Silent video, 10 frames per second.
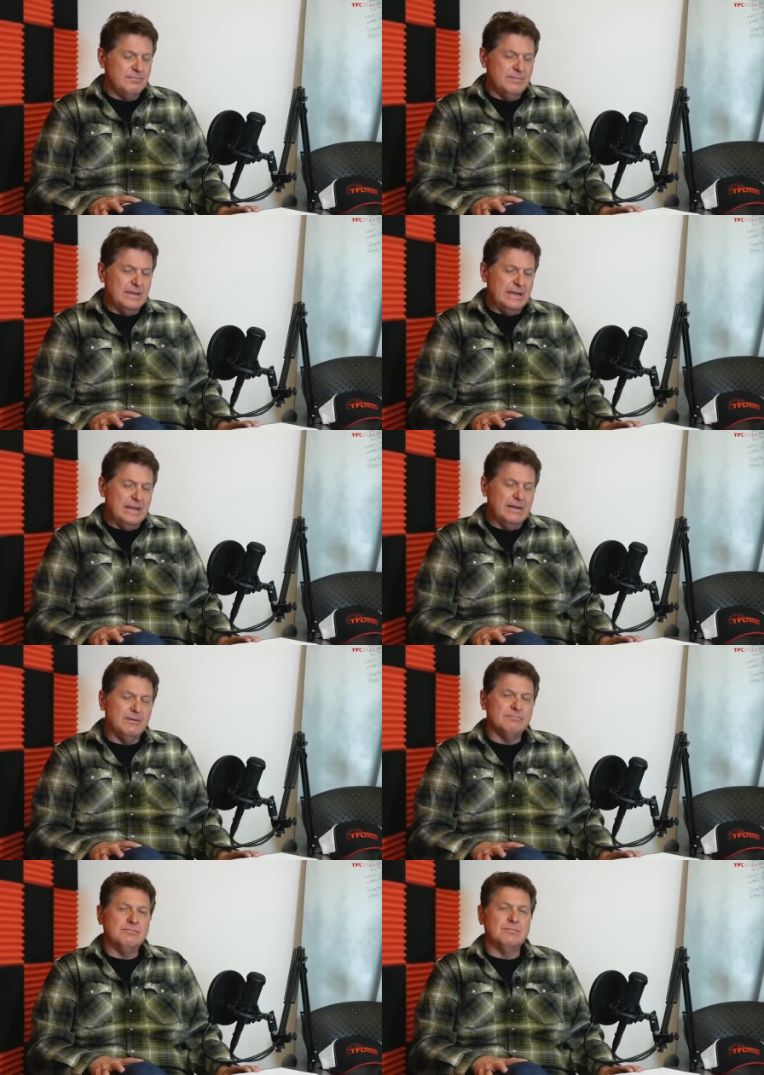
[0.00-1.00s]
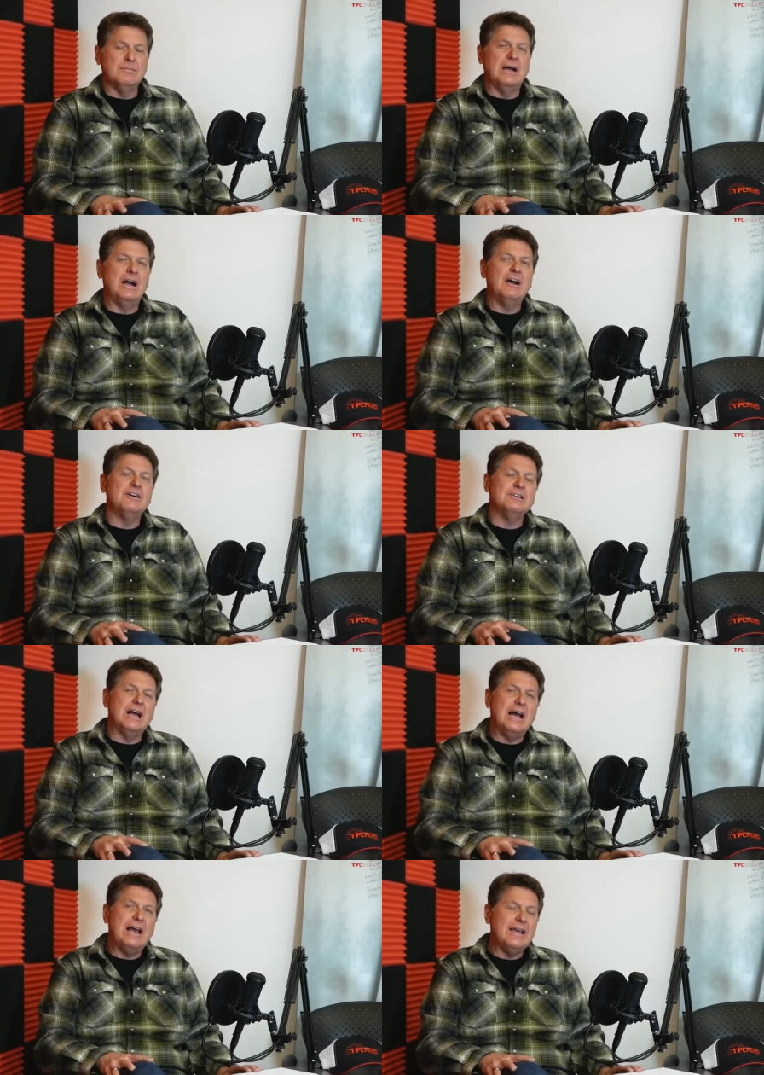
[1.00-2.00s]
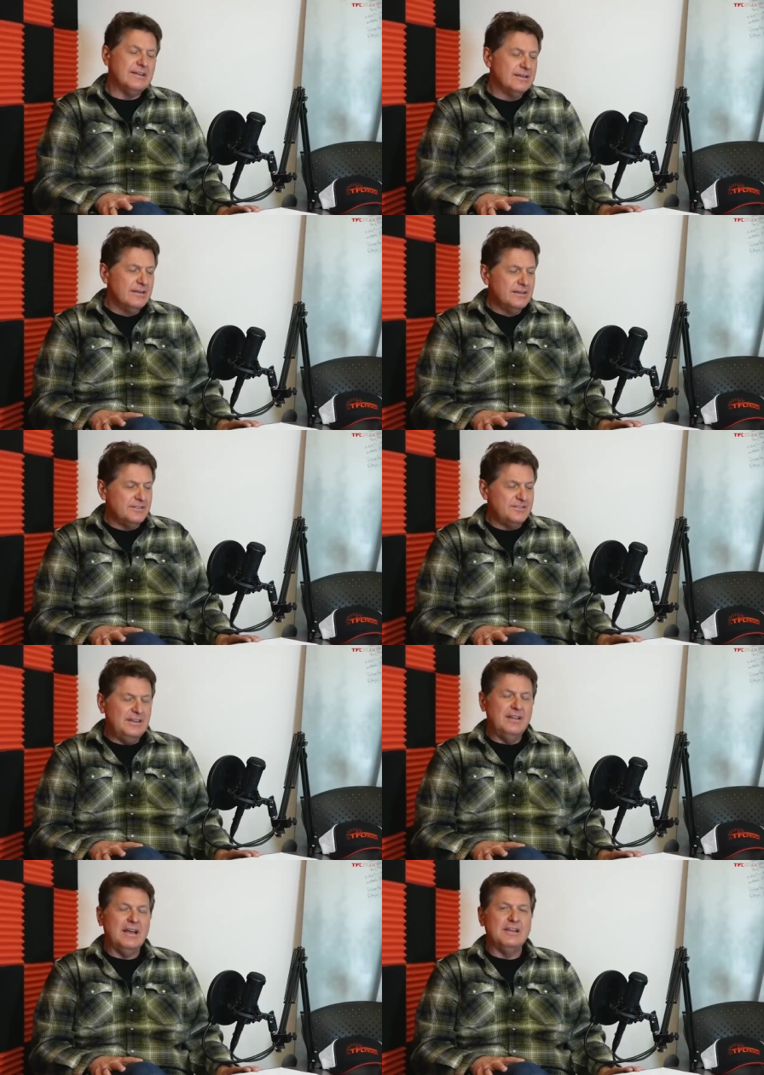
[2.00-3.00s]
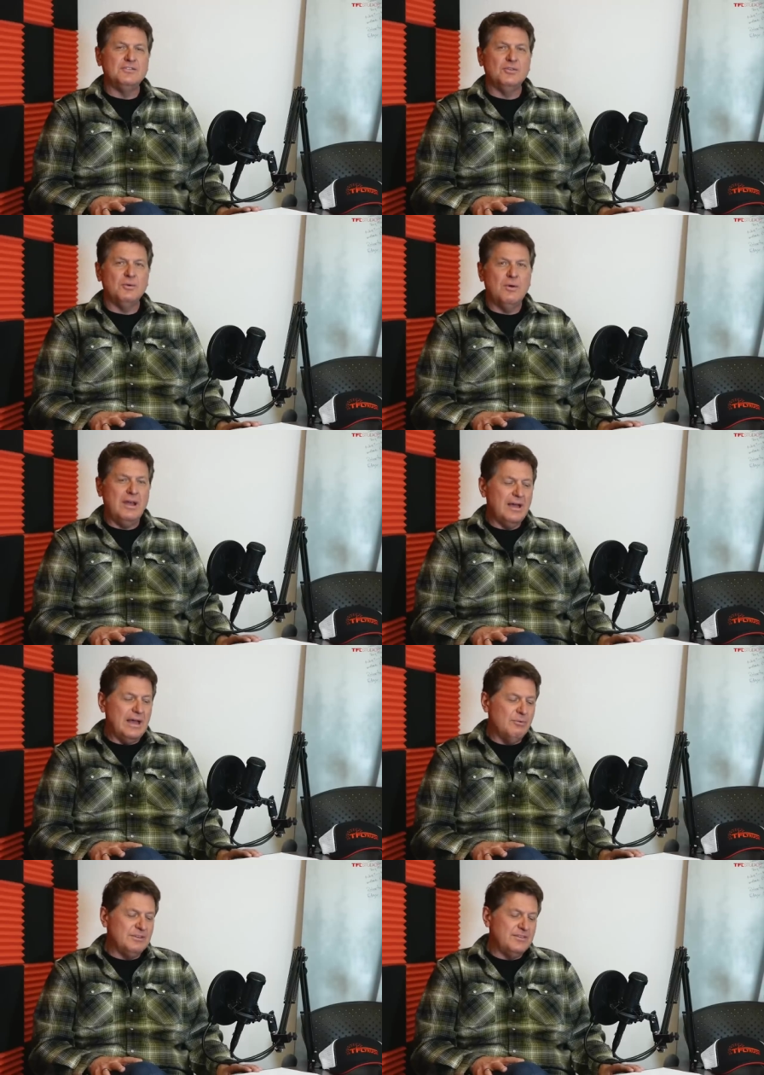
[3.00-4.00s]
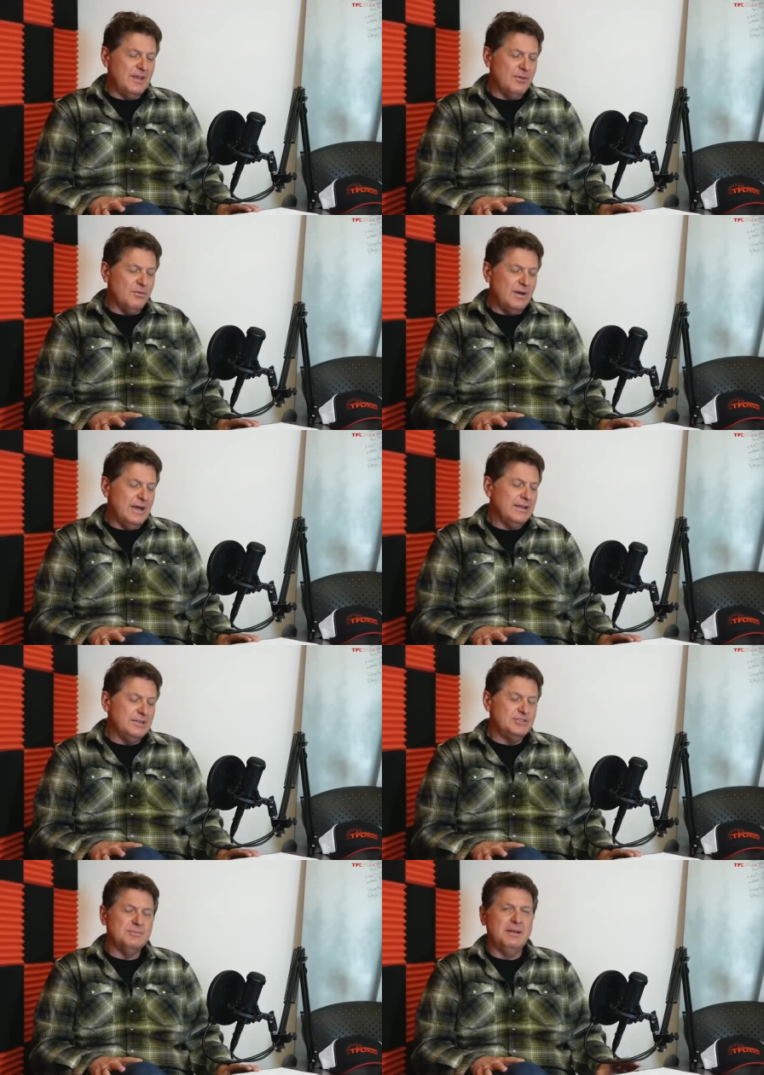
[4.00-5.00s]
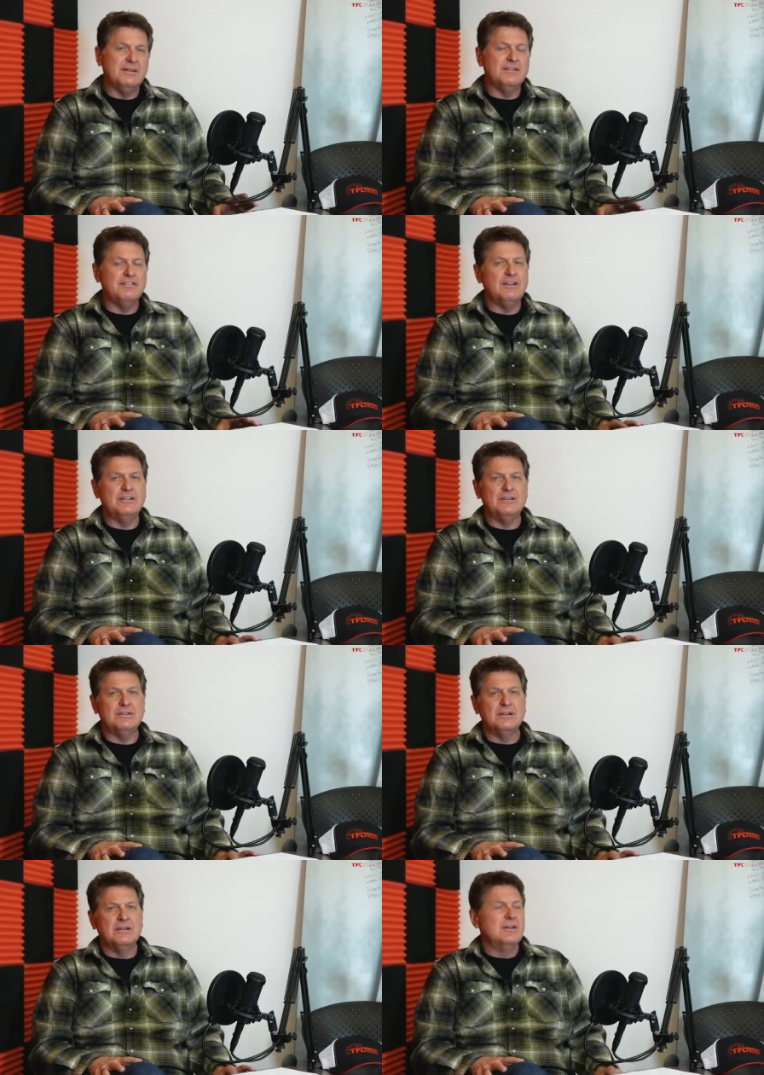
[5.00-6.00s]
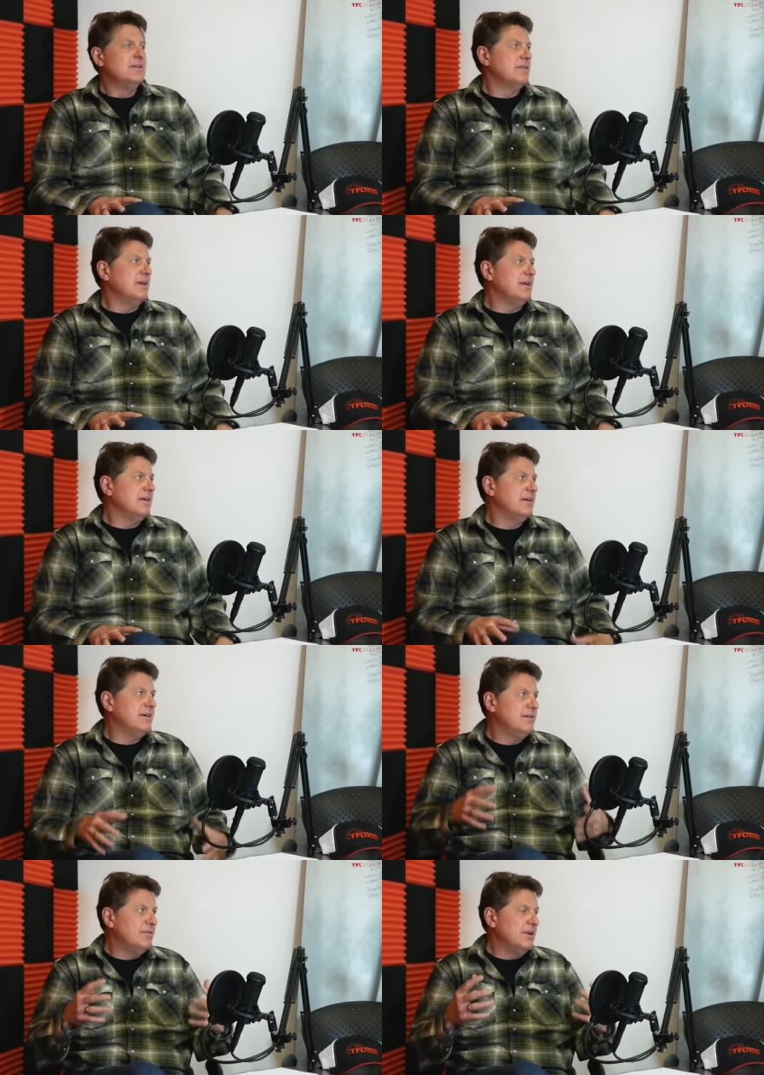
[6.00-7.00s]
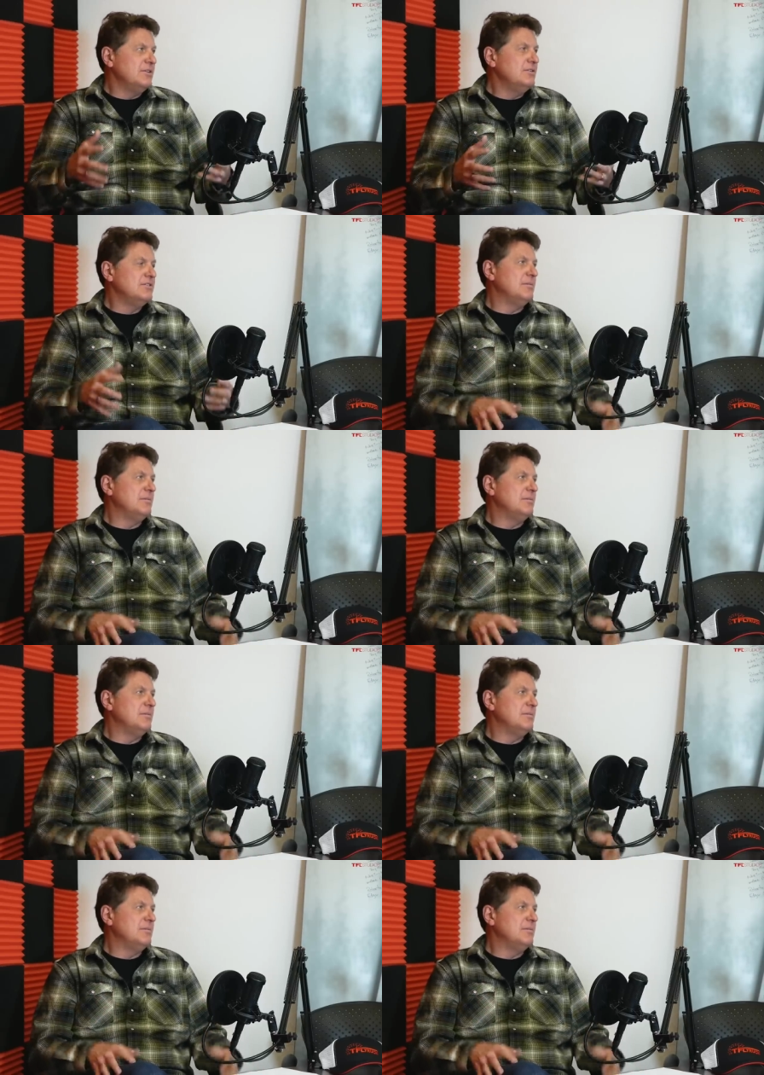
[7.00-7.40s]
of uh, um, hard-eyed, steely-eyed sort of way, I would say, why didn't you make the defender like what it used to